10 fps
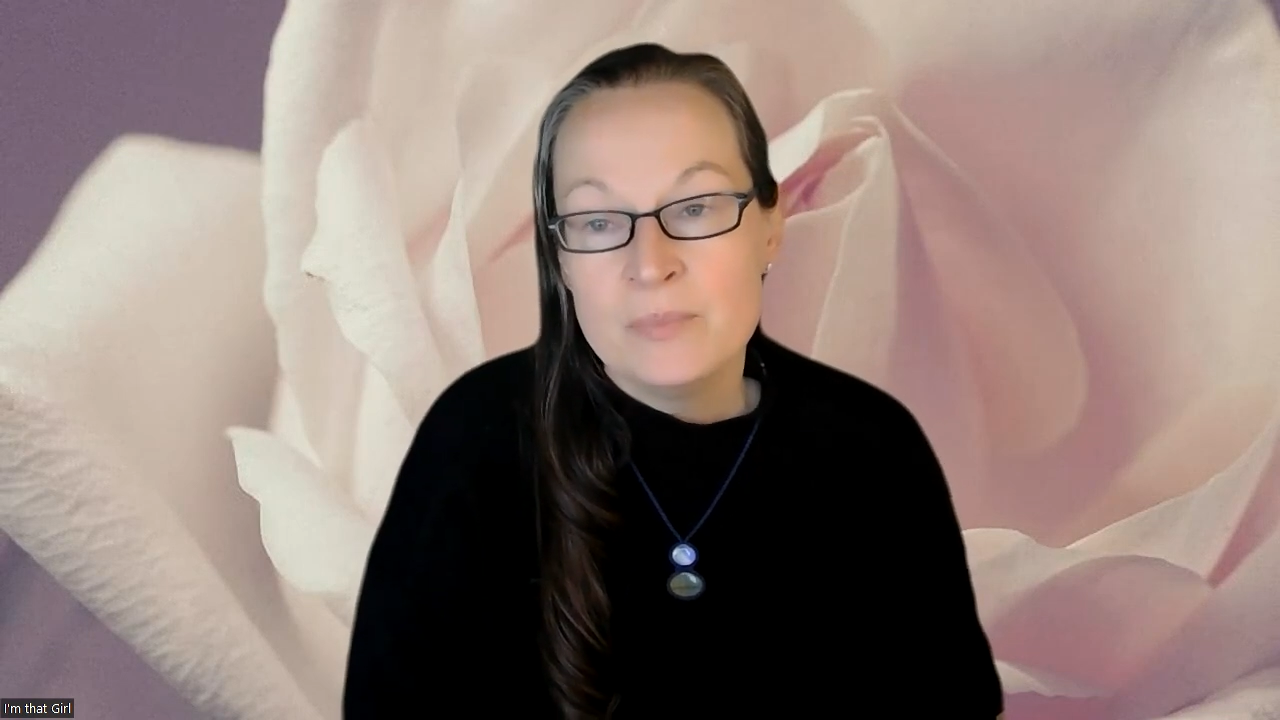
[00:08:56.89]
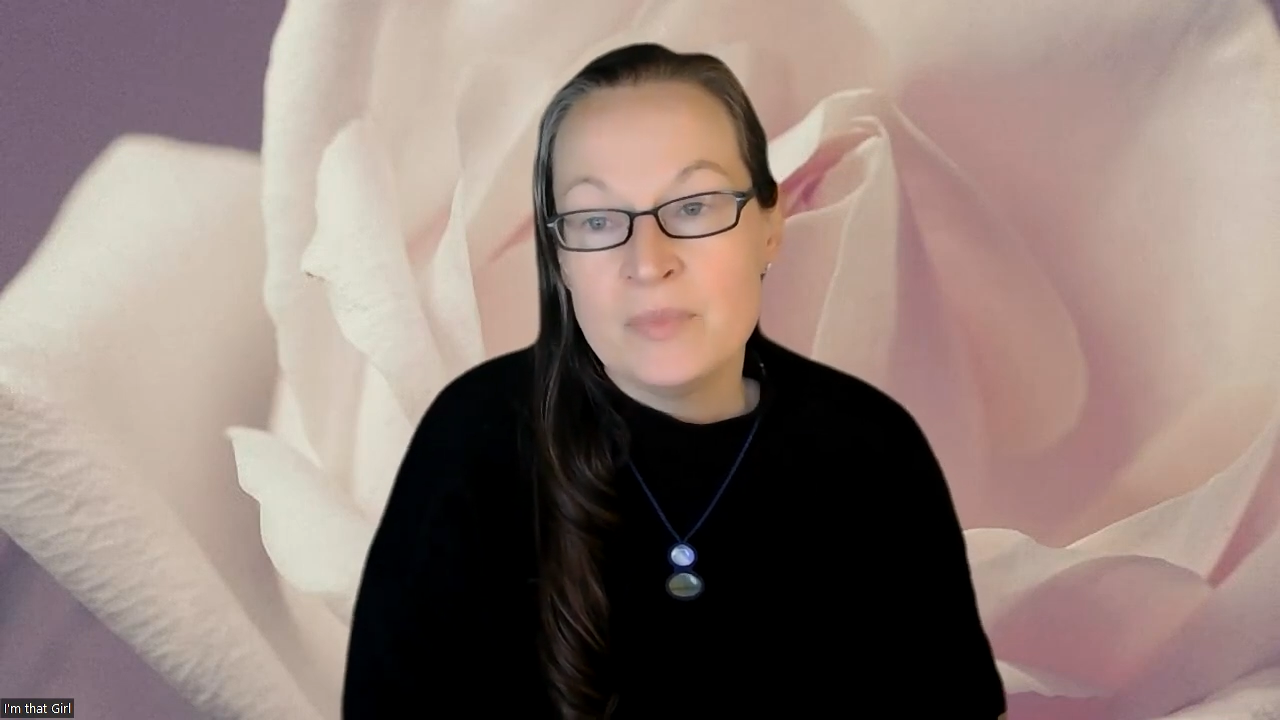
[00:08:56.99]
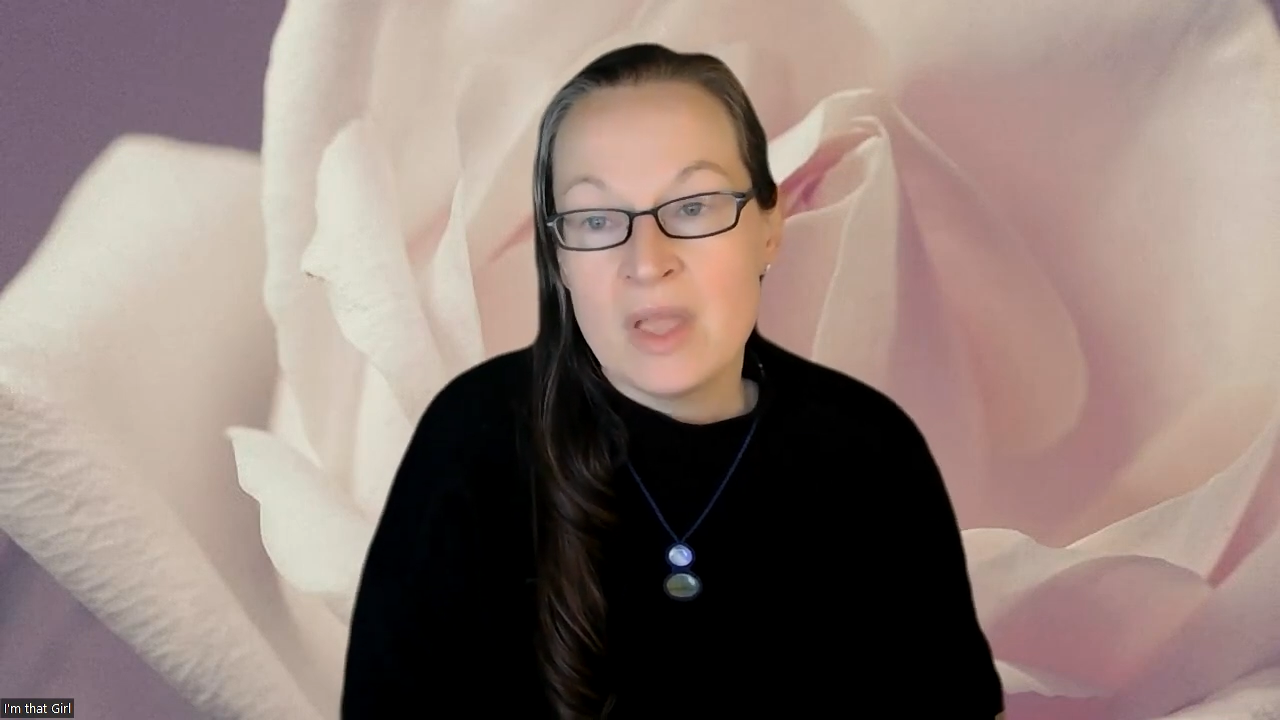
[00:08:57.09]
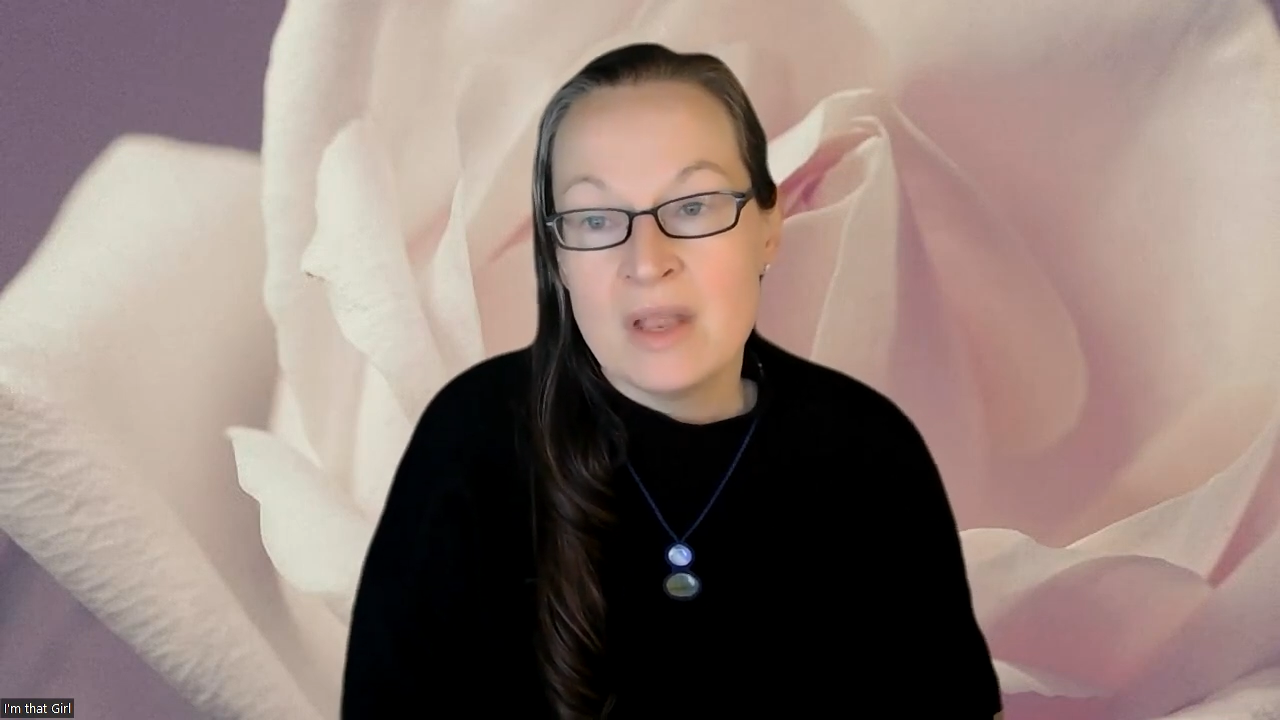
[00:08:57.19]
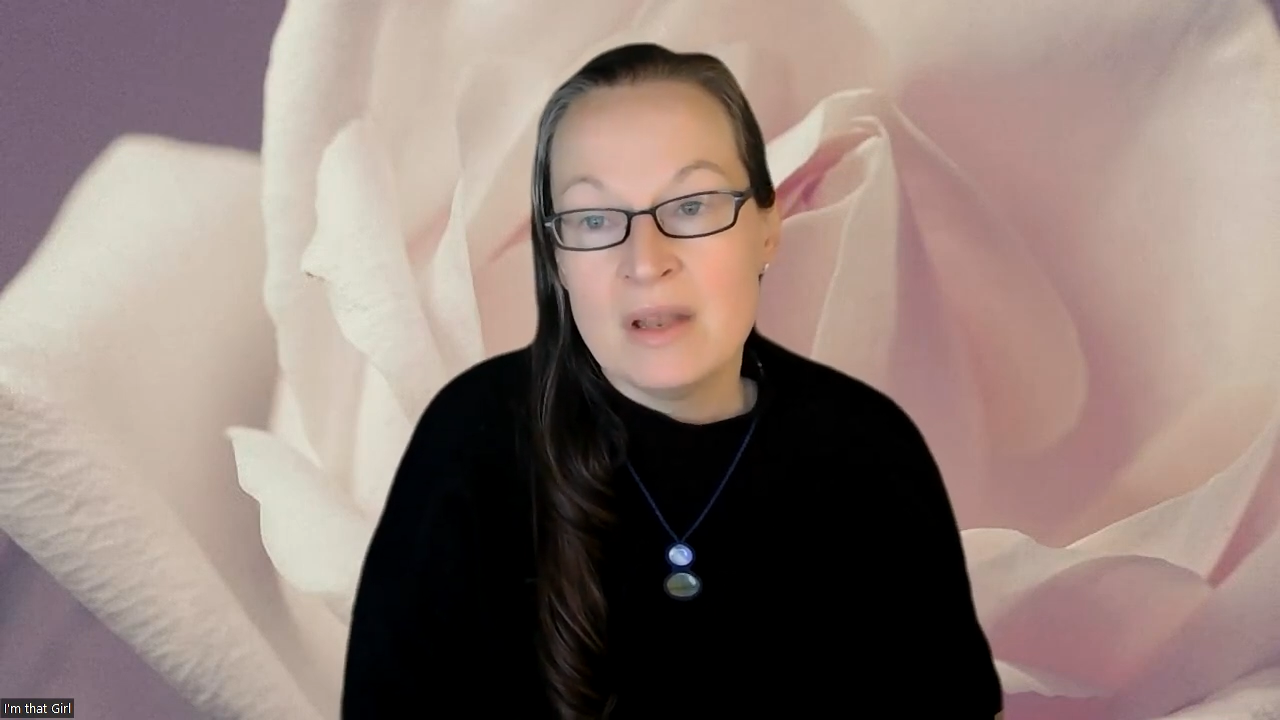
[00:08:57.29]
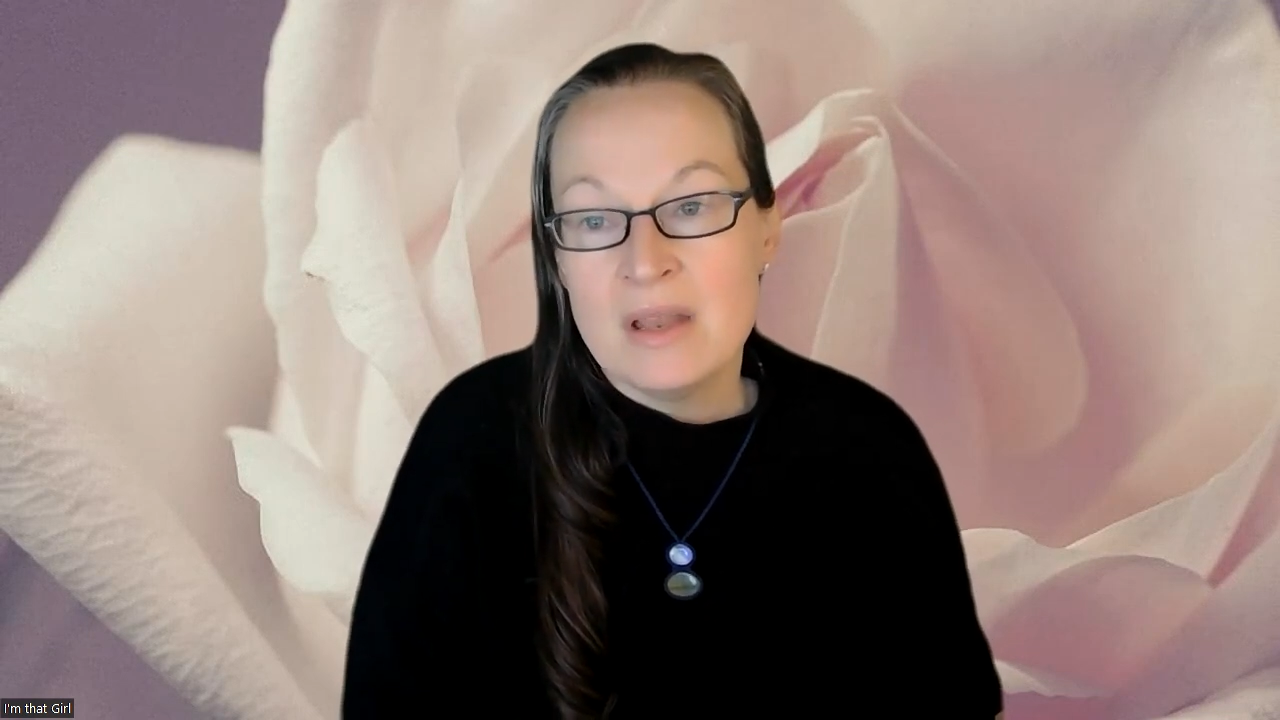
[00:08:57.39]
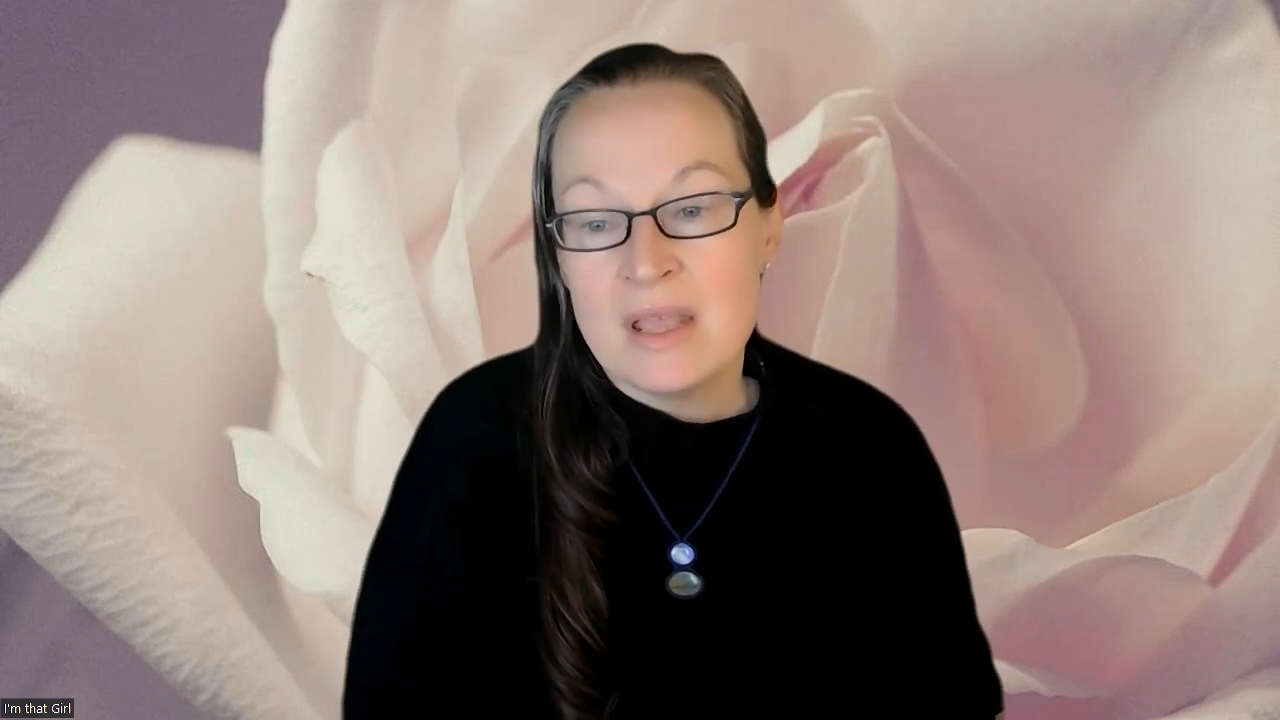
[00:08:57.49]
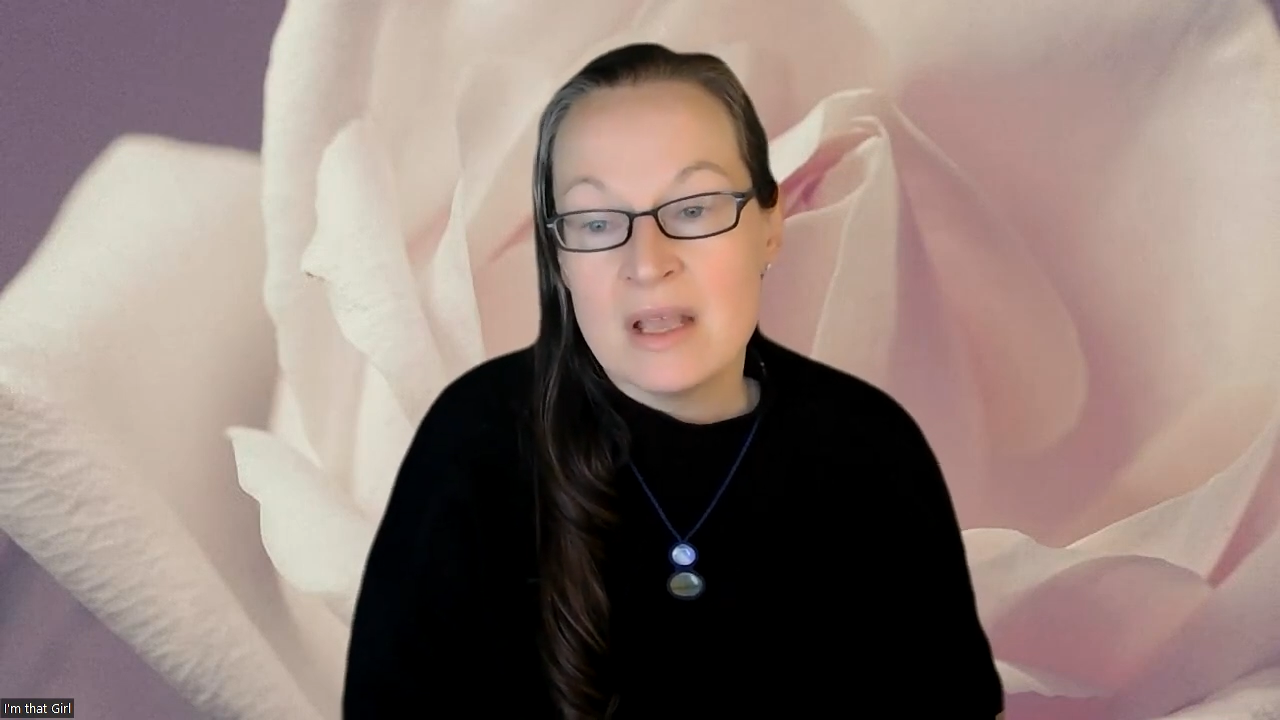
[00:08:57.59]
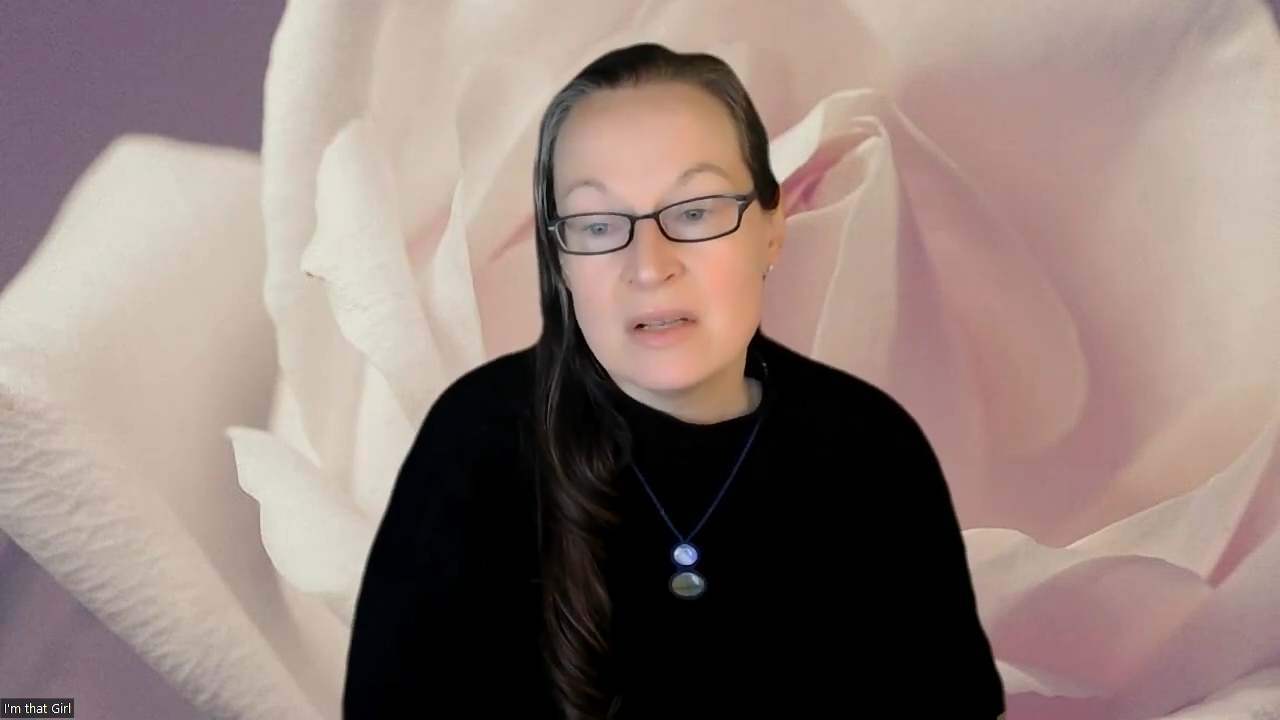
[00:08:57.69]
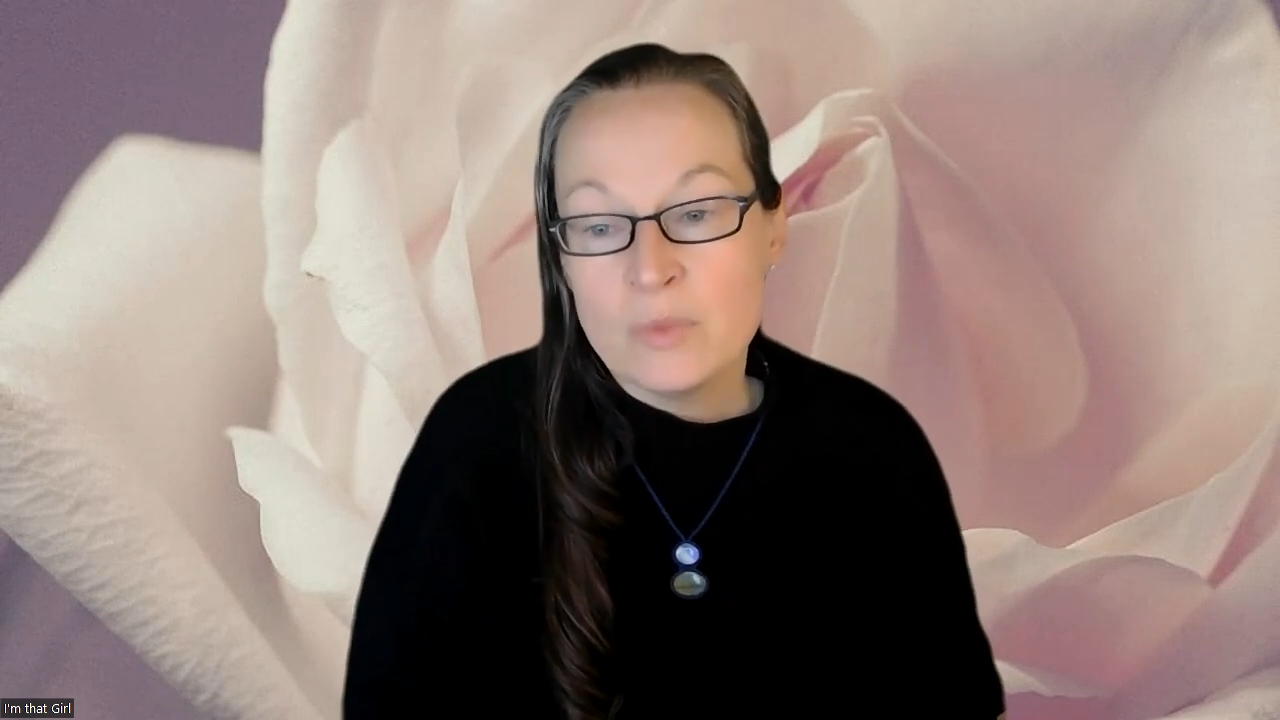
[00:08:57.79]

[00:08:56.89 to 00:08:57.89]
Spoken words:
and their